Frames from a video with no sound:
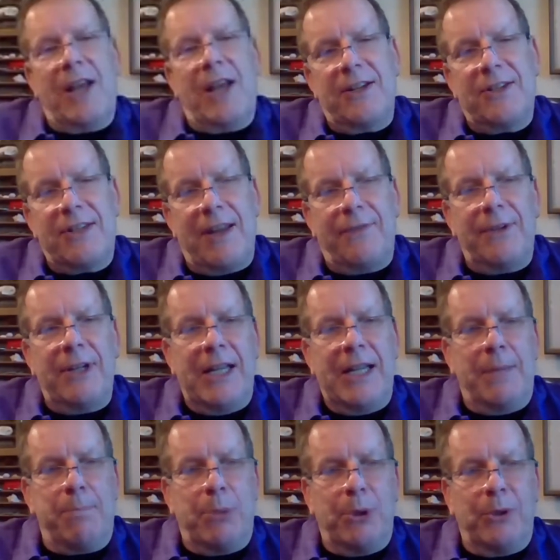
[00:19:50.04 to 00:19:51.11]
and seven
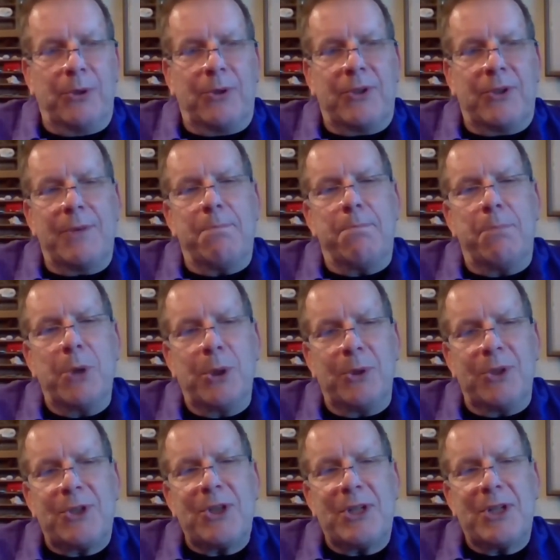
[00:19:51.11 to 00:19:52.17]
league boots
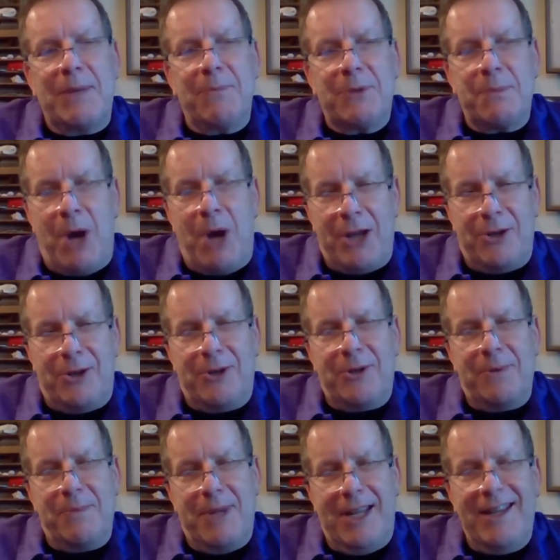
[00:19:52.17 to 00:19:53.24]
boots seems minor
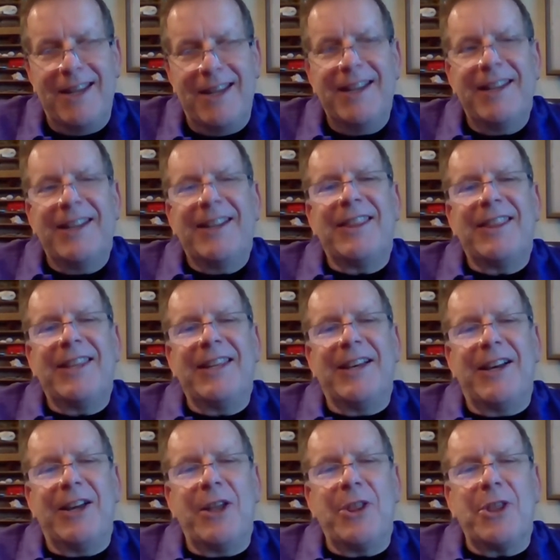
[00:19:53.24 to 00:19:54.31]
to me. The
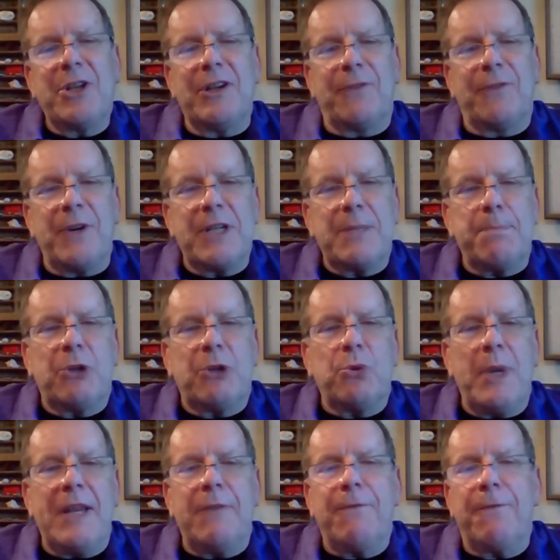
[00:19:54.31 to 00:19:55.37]
uh, the difference
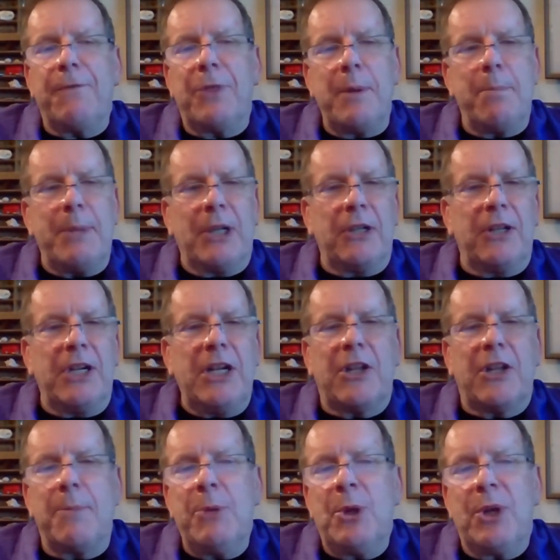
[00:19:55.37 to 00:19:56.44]
between the ability to
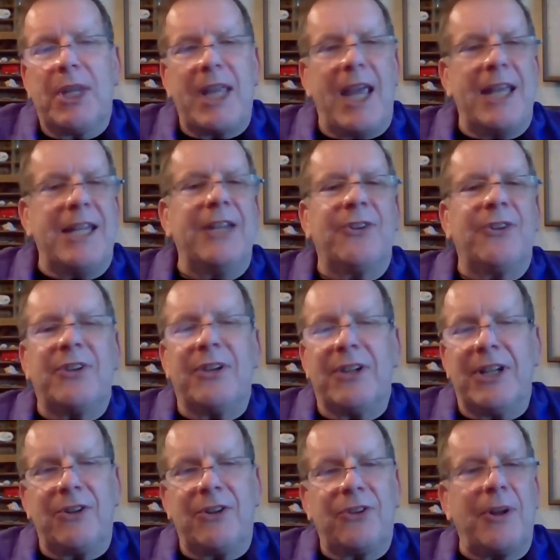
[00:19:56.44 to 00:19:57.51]
communicate
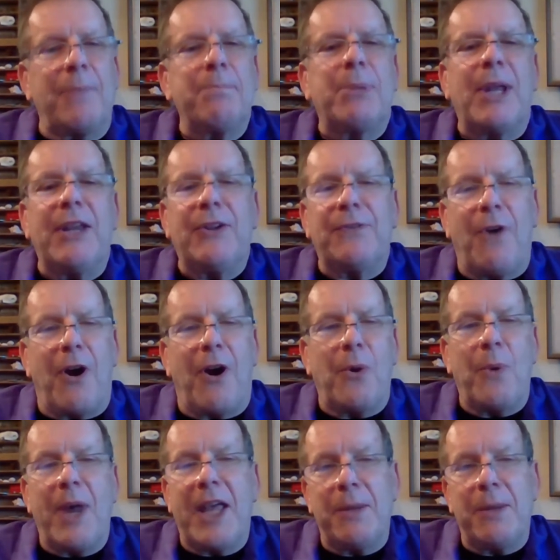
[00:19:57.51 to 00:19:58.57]
instantly to someplace far
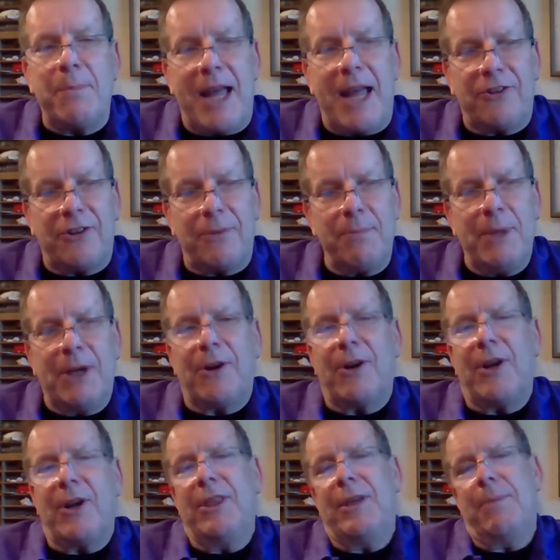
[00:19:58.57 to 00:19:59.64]
away in a magic mirror
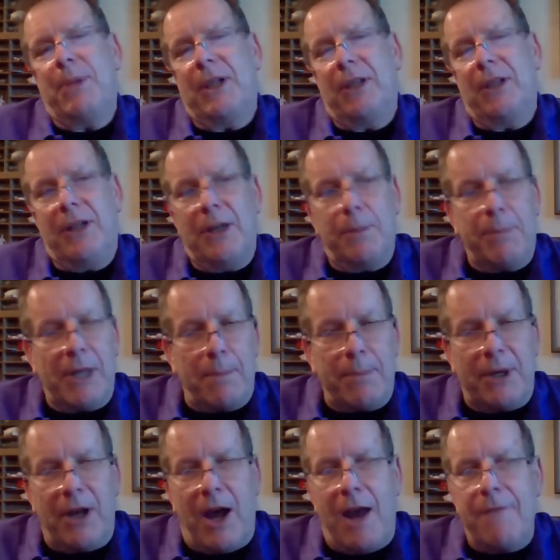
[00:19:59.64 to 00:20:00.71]
and the ability to pick up
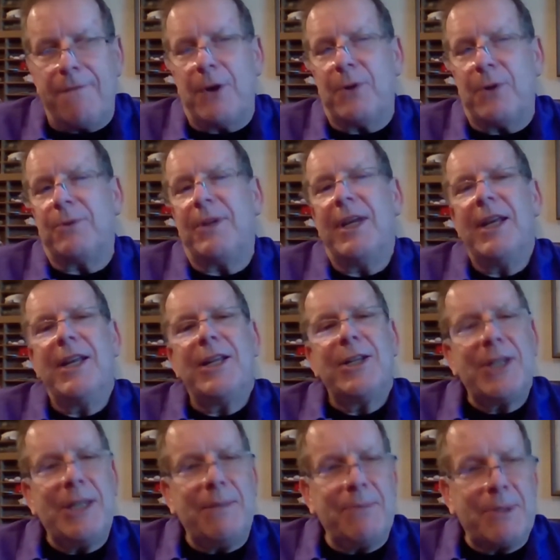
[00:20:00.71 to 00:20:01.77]
an iPhone
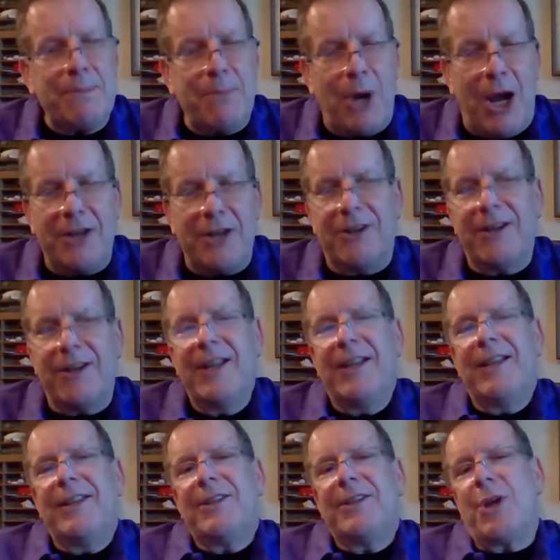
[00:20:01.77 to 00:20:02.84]
seems minor.
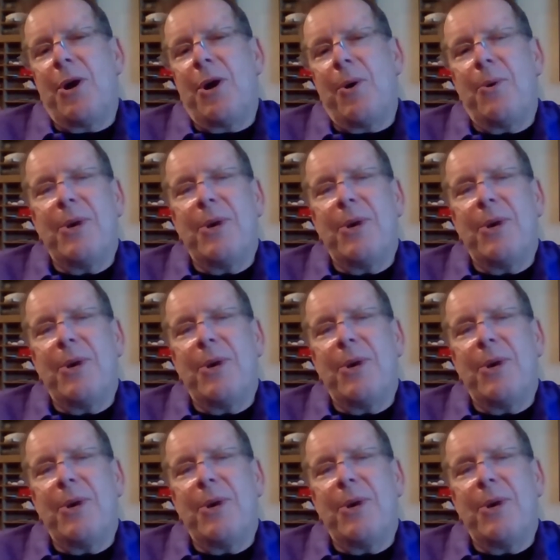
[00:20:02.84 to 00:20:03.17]
So